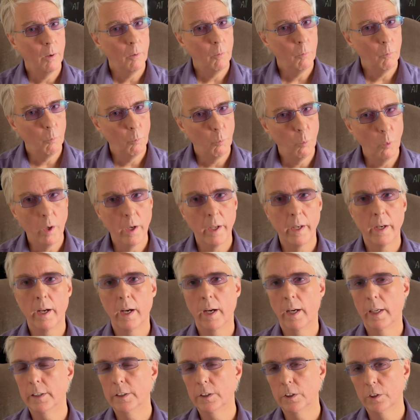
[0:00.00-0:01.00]
What
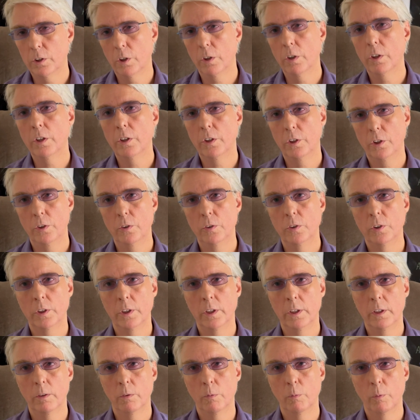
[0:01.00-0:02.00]
I started
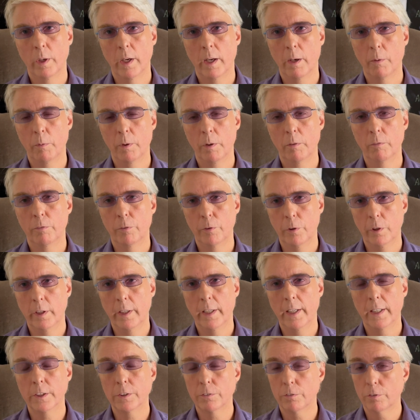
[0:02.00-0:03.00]
using when I went
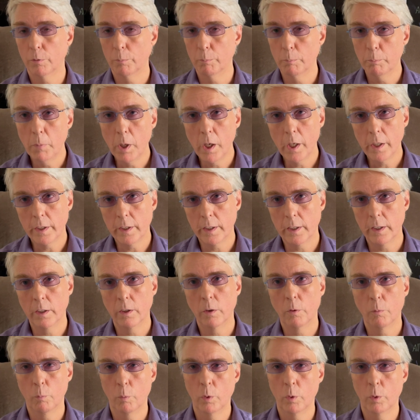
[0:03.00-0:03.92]
freelance for money